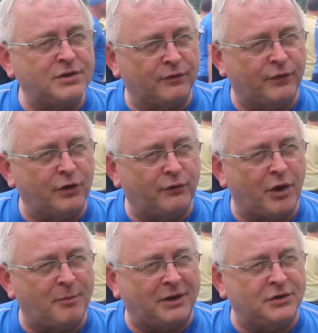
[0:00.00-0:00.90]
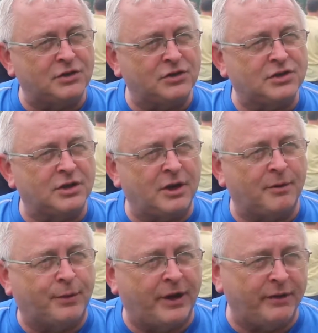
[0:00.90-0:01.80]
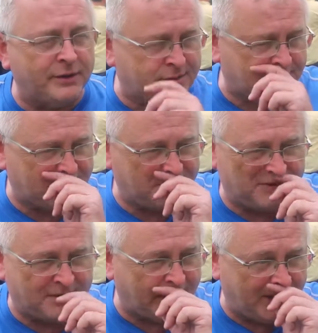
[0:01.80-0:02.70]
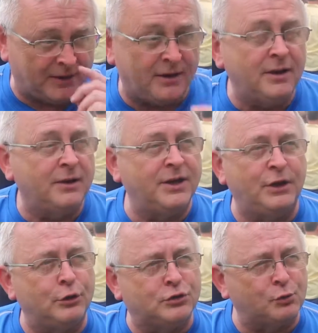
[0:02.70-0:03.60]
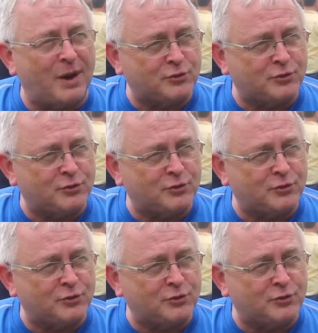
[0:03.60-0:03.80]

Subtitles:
Quite a few of our managers and parents, they'll use the